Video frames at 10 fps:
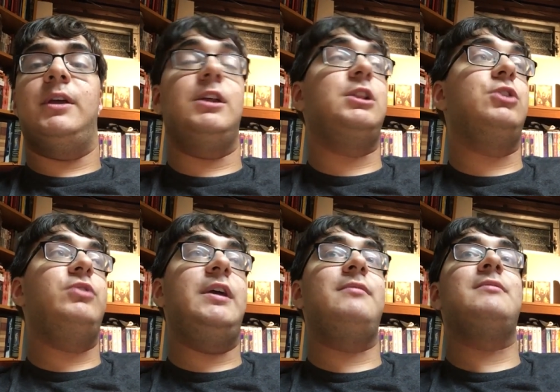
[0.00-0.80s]

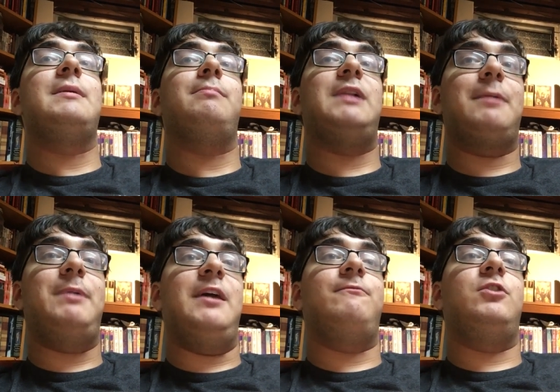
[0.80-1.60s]
including Black
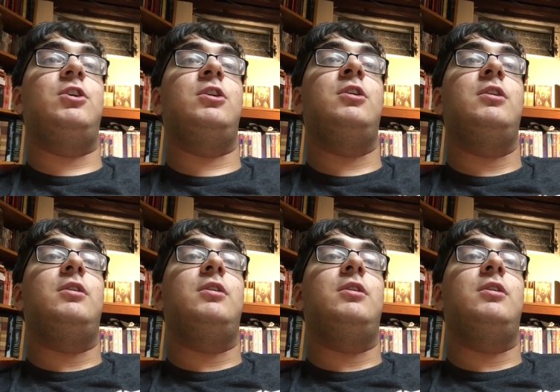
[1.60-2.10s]
Panther